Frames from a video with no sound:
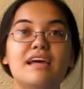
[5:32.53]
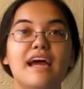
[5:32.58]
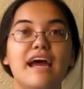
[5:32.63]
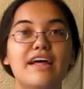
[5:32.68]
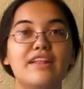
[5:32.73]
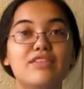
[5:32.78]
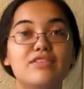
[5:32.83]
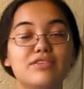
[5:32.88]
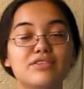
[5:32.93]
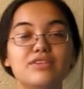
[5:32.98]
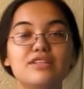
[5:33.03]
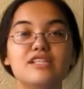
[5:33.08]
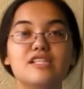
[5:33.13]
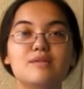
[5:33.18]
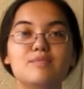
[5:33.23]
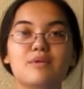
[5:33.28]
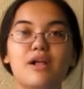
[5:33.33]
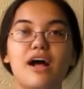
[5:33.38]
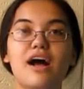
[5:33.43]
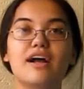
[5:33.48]
And through this
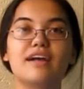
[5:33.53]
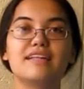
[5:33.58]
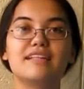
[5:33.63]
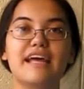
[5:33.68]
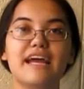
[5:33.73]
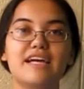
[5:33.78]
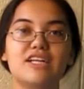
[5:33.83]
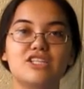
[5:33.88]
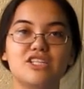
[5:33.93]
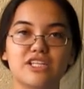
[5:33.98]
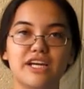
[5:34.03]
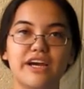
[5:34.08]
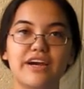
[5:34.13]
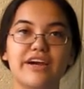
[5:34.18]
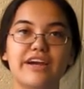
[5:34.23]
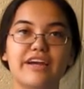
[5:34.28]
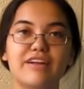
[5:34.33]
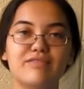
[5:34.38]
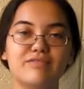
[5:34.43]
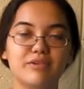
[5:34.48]
blog, they
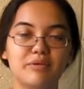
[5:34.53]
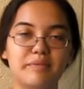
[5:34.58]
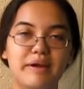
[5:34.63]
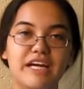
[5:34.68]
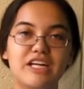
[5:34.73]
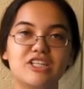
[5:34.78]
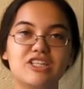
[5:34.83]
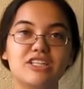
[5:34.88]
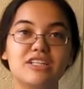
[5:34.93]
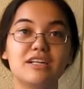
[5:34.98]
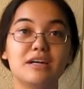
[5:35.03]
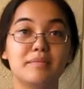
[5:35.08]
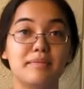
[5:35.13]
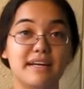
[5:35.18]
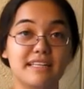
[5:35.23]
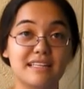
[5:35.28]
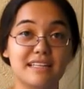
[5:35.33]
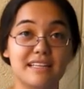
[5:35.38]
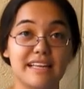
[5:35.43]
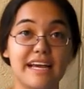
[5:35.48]
share information
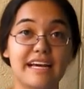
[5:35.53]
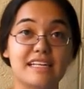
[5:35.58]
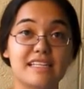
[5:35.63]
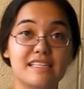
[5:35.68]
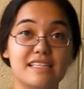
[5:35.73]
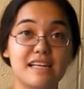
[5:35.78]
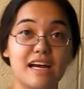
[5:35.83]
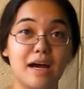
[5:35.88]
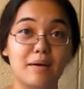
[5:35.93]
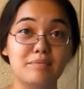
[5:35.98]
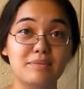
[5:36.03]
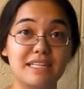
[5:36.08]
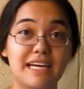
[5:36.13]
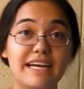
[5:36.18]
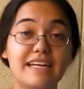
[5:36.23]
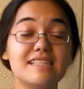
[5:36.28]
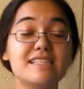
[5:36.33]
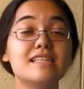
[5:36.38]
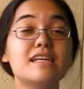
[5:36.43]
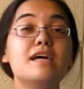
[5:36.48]
about the latest
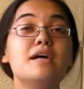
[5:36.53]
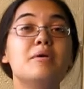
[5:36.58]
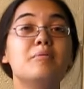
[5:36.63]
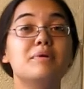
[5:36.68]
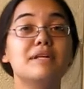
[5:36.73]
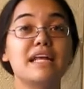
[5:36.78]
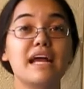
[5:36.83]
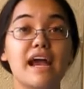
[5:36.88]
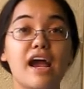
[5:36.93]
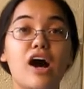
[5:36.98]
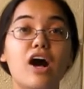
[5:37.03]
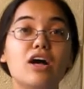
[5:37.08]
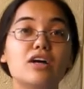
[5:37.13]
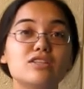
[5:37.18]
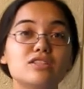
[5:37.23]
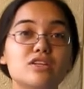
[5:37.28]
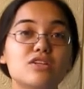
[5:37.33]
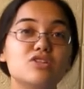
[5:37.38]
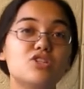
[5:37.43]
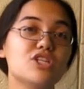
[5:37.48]
updates, but they
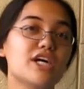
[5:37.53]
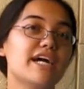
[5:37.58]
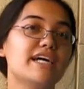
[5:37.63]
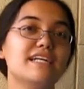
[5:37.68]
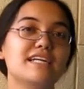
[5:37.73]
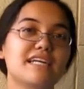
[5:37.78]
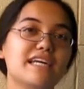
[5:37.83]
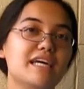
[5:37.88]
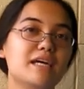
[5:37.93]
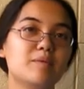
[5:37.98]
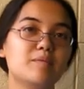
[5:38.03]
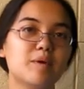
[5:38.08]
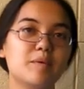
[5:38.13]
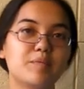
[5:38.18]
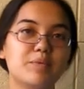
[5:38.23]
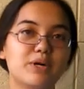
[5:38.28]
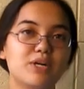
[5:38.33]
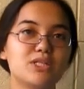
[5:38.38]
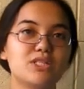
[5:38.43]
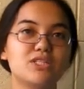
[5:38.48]
also try to keep a
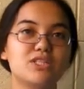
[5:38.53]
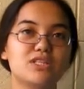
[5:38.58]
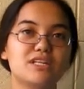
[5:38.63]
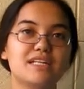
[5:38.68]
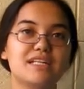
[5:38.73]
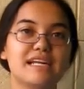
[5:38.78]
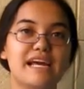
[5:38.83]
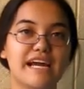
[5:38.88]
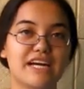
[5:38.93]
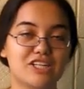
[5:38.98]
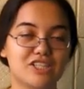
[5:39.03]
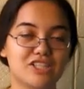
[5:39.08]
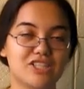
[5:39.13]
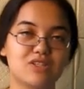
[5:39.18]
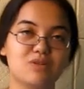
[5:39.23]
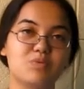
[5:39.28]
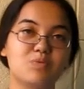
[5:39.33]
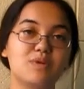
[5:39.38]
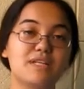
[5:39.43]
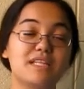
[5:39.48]
personal
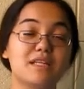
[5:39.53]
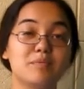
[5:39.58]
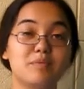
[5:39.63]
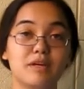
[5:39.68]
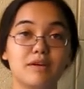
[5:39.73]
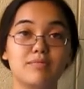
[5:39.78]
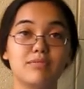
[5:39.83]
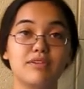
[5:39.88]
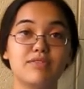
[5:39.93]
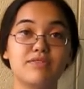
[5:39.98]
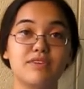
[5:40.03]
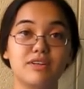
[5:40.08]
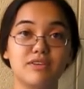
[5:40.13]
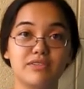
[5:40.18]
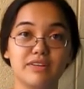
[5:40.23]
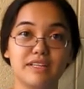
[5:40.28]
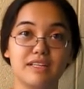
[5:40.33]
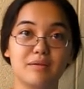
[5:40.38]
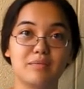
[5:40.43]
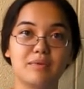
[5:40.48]
connection with the people
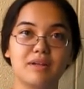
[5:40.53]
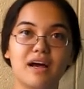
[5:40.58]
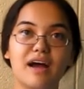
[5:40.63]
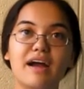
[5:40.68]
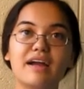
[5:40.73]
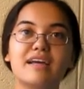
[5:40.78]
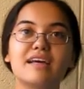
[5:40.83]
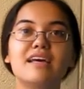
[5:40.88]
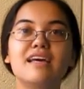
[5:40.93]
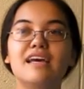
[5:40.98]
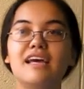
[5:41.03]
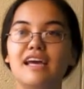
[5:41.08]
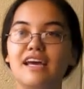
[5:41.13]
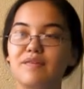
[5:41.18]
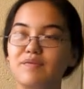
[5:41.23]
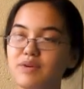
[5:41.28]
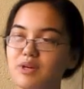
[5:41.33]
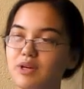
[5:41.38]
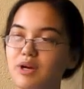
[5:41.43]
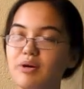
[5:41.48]
viewing the blog.
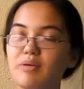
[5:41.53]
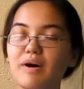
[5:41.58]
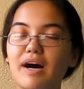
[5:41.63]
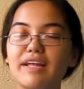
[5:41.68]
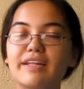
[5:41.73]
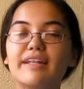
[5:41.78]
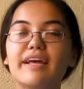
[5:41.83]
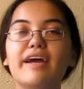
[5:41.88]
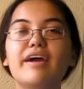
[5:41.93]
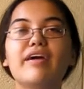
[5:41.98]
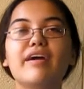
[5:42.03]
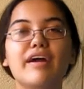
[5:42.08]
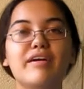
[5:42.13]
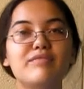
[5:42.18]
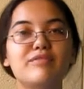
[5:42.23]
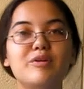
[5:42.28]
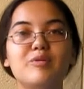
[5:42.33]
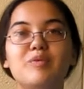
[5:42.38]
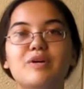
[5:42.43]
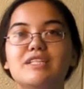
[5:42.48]
If you go on there,
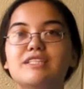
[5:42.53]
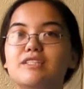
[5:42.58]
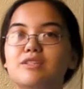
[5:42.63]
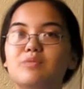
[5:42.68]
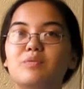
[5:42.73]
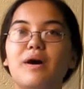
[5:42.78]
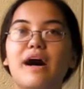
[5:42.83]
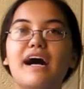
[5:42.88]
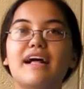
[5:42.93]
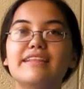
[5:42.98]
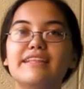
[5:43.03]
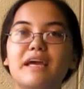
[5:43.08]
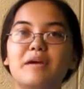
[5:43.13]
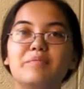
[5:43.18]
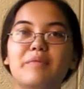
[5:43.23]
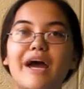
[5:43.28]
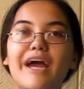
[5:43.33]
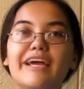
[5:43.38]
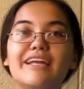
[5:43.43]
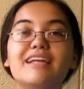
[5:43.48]
every once in a while, they
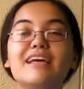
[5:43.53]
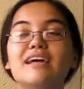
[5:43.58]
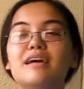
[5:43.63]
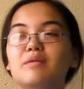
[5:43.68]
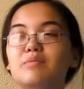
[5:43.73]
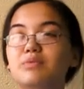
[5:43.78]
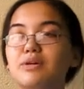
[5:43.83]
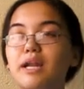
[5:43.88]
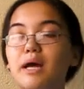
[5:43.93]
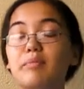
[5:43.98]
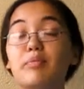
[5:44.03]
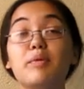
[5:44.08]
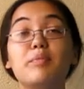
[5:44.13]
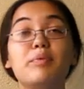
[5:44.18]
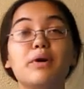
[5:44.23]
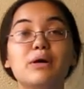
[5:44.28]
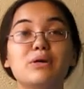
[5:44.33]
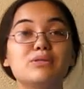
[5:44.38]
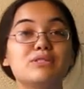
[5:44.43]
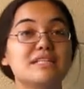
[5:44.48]
might put up a
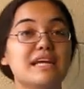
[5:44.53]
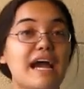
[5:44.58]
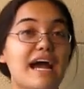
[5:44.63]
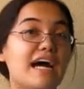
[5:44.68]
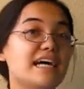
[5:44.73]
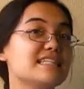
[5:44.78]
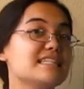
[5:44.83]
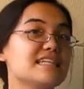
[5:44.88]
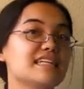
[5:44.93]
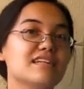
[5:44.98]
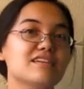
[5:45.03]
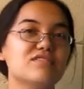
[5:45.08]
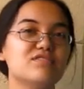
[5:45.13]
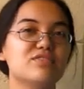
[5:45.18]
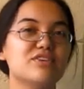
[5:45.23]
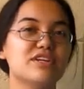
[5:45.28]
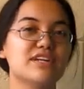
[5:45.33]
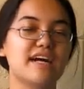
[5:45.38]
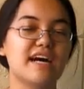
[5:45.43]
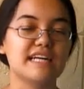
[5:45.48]
post asking
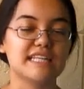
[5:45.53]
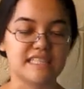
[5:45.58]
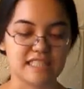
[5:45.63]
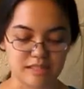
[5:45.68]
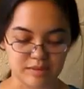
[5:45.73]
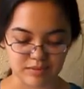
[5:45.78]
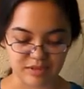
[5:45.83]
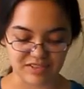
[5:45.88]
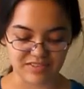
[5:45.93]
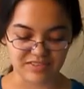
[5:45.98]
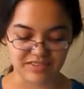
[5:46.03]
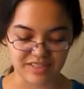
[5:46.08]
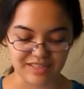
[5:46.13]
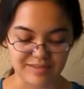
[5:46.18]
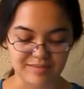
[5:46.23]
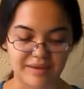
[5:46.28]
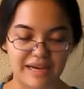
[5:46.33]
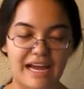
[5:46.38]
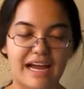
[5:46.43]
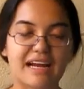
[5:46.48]
for customer
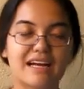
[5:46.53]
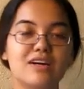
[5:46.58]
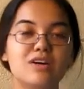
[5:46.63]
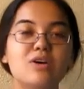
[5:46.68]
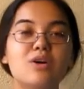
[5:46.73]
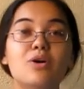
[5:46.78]
feedback.